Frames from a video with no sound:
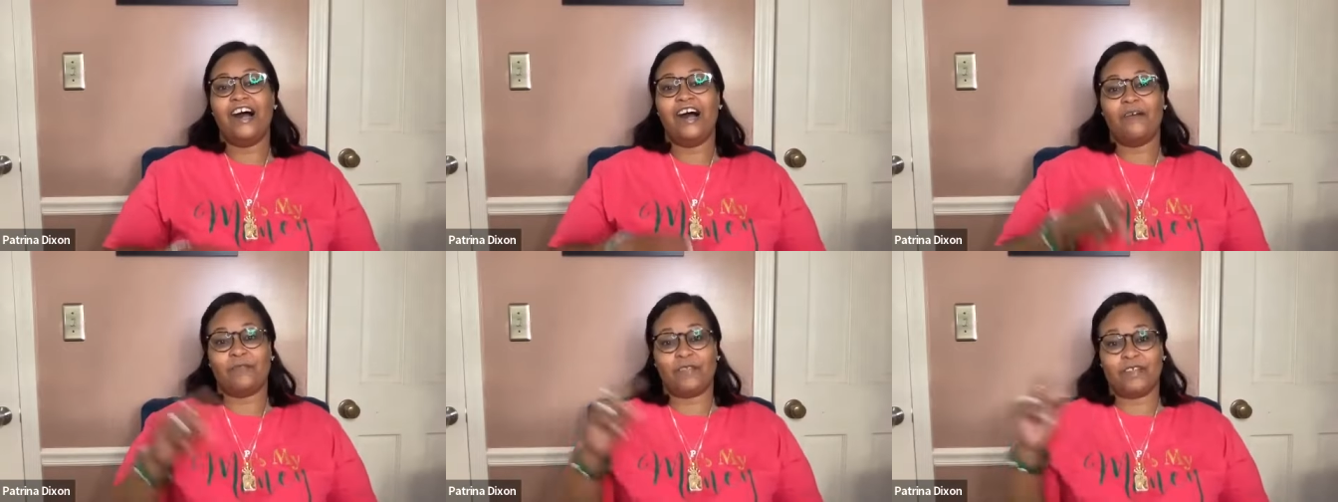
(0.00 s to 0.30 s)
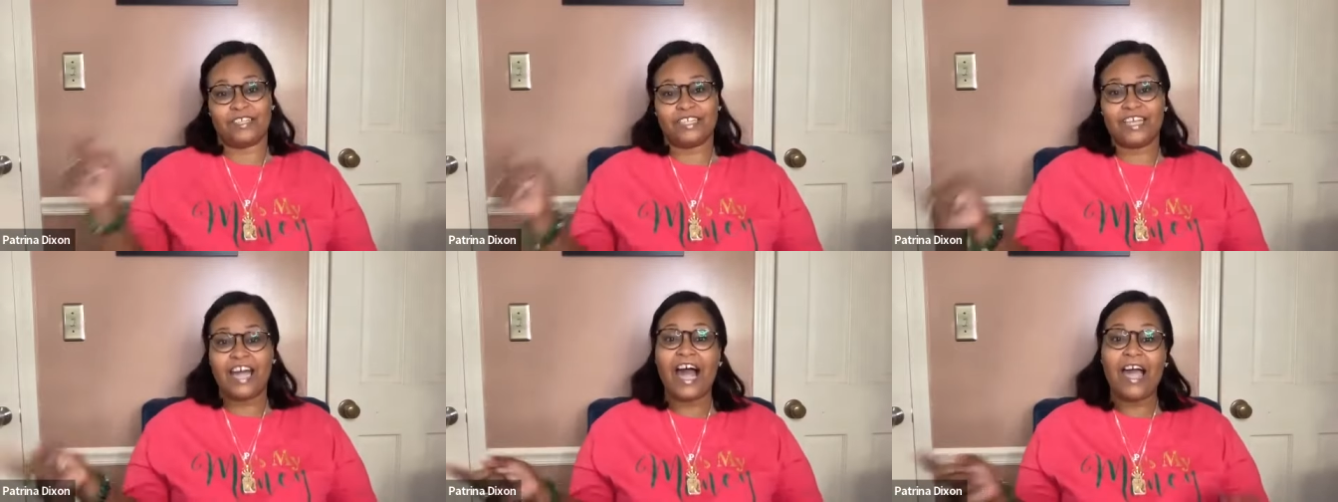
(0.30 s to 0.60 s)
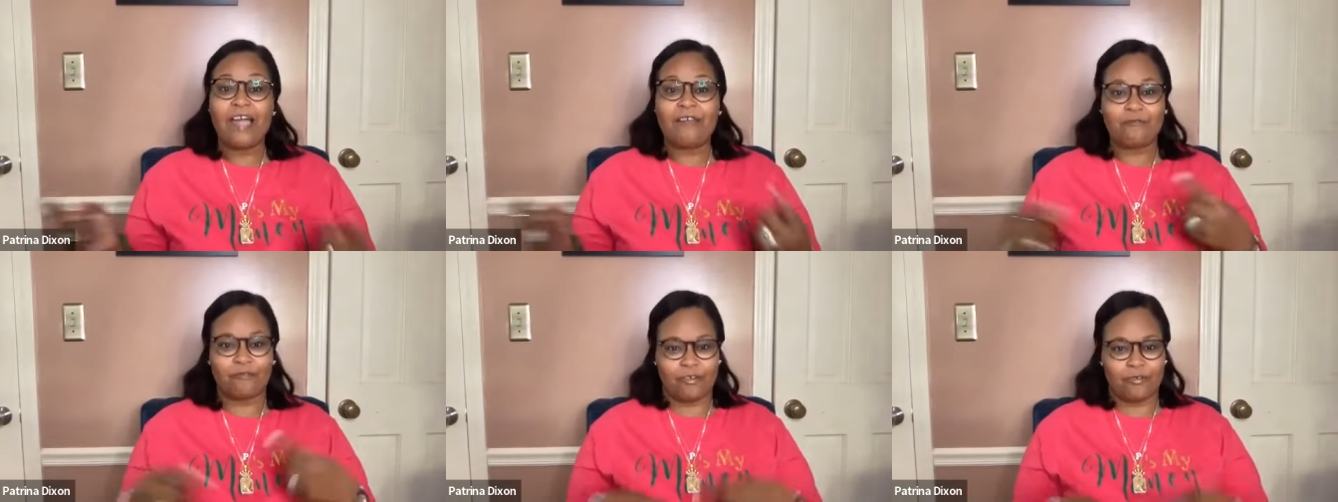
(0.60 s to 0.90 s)
um their
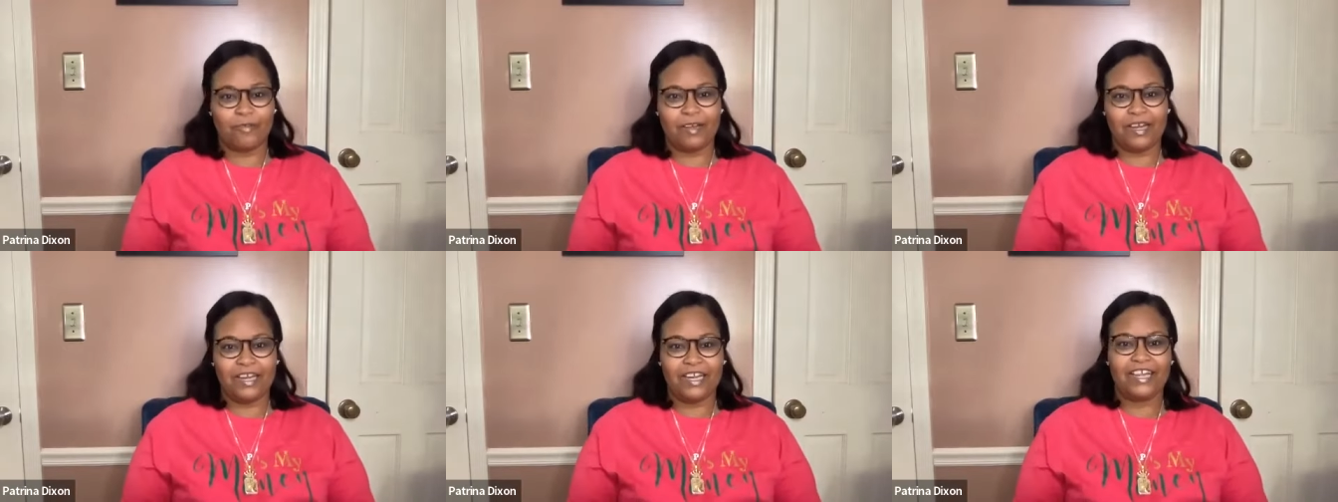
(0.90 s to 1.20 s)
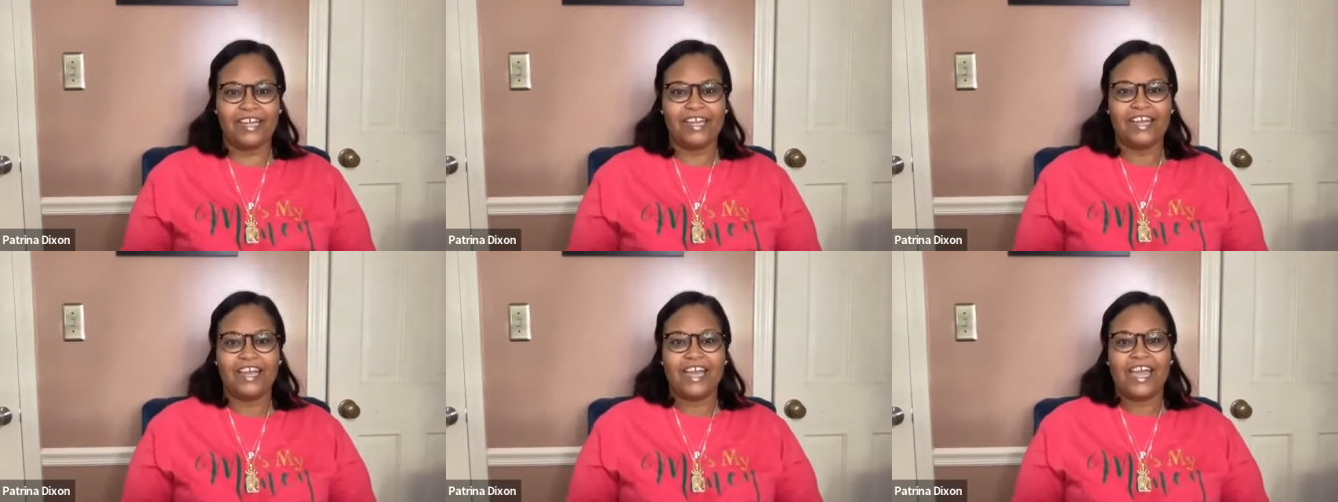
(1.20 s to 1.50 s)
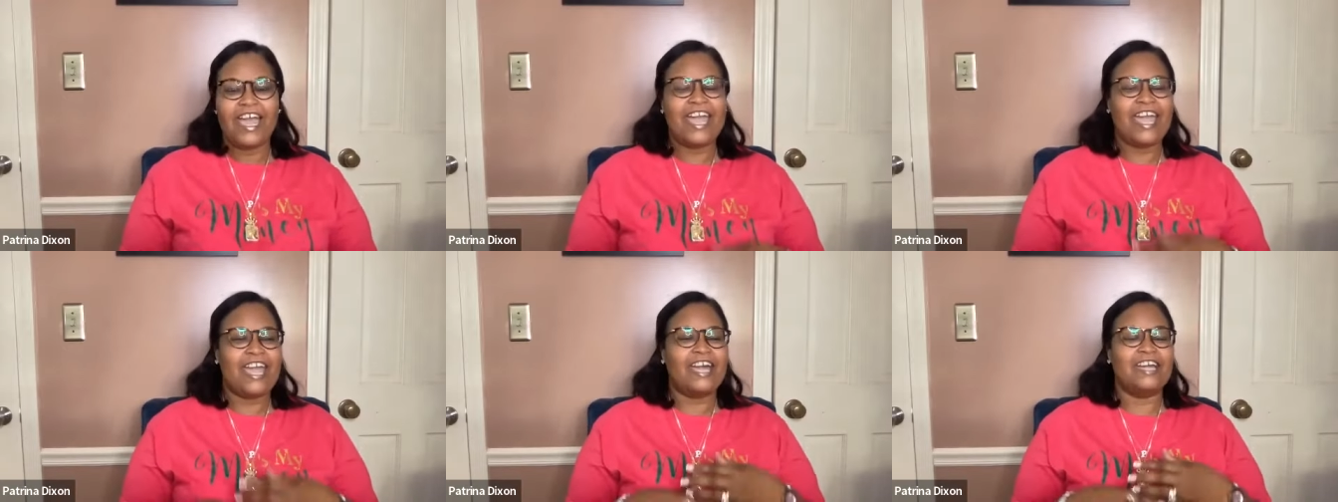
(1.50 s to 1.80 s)
time for money.
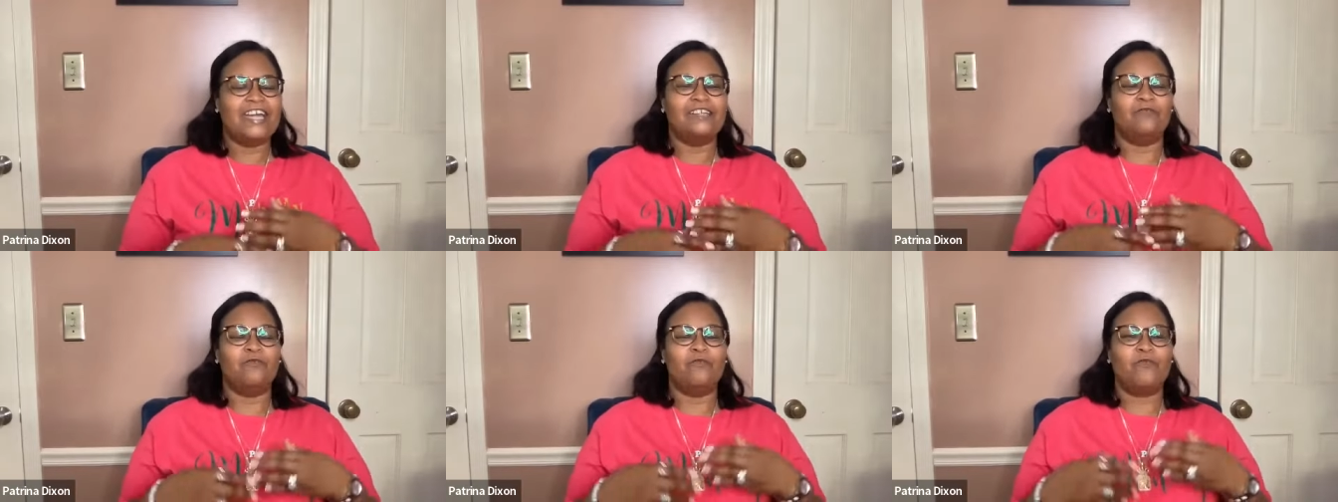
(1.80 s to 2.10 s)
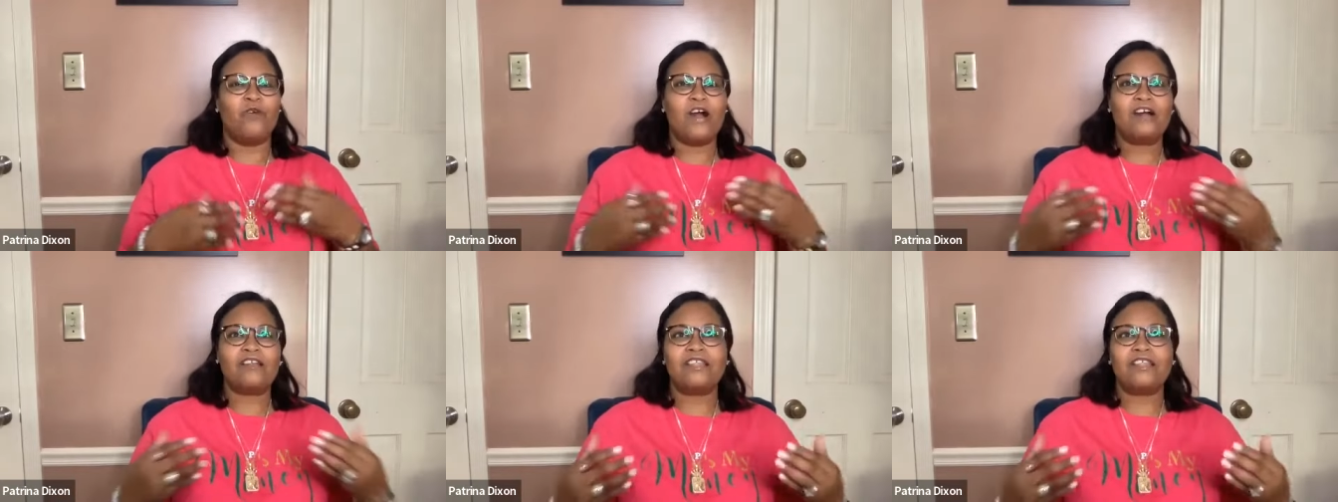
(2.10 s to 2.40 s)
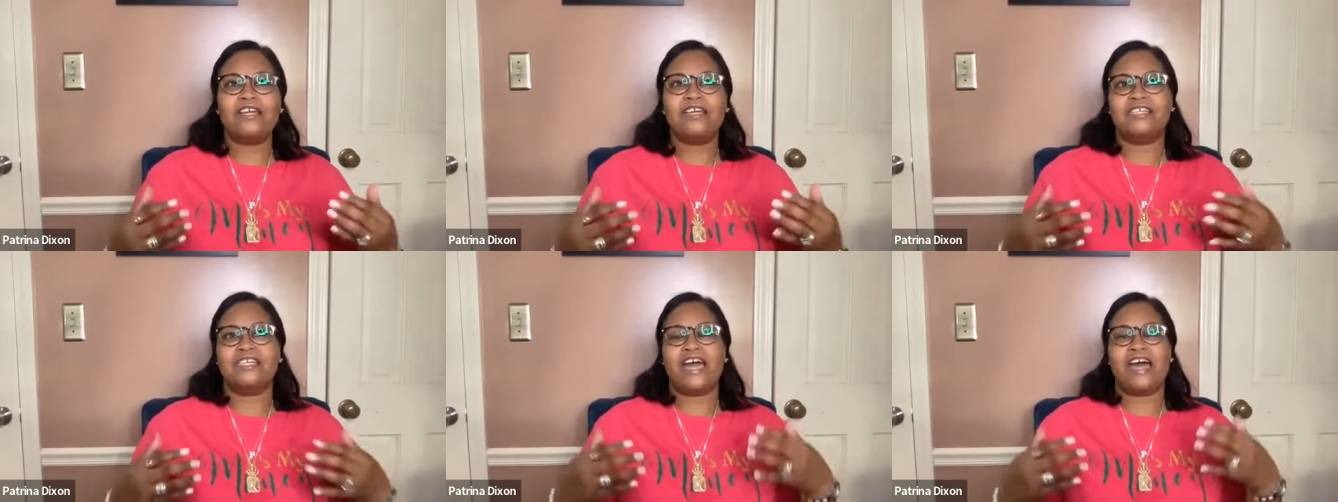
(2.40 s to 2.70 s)
And wealth
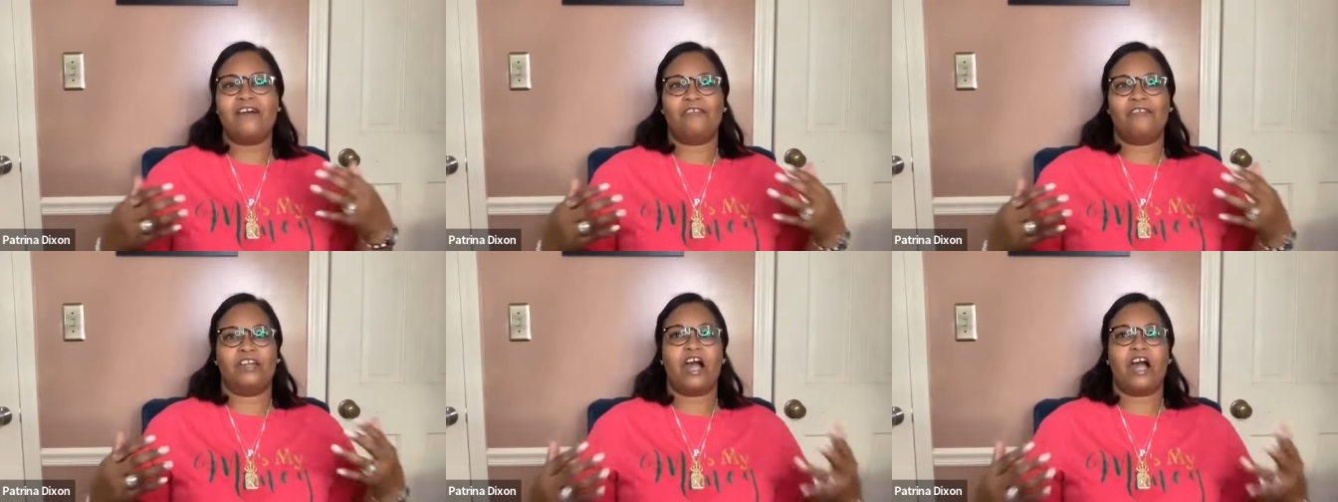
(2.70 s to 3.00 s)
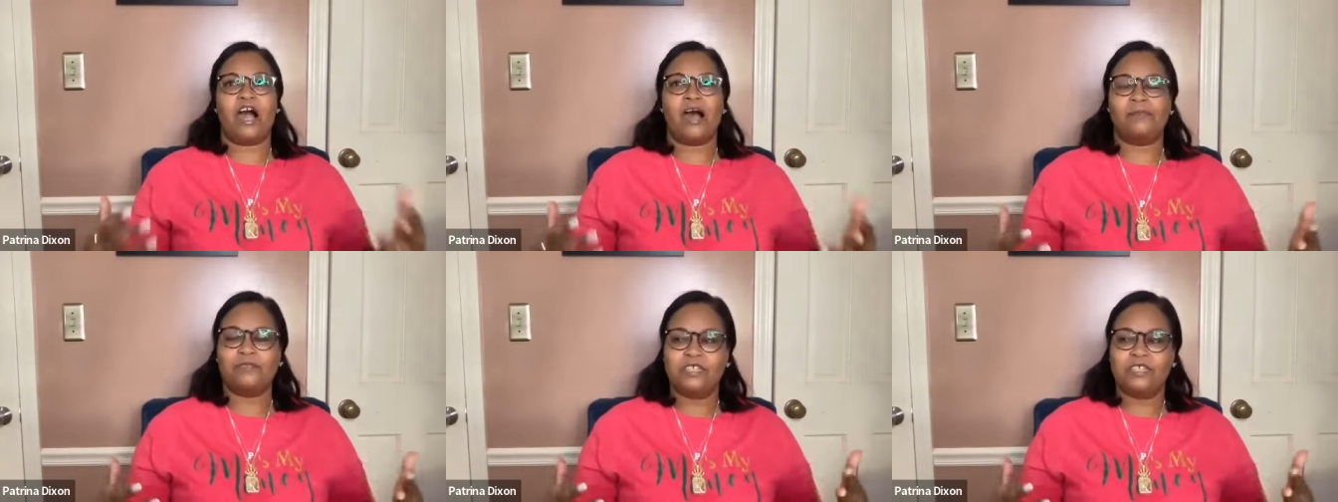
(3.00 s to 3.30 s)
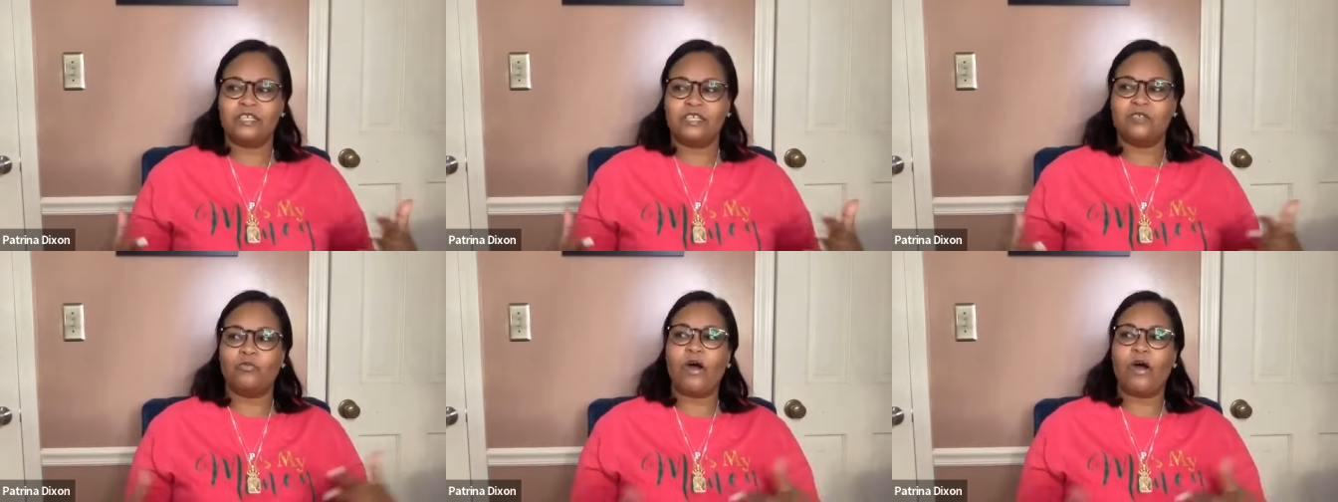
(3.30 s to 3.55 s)
is having options.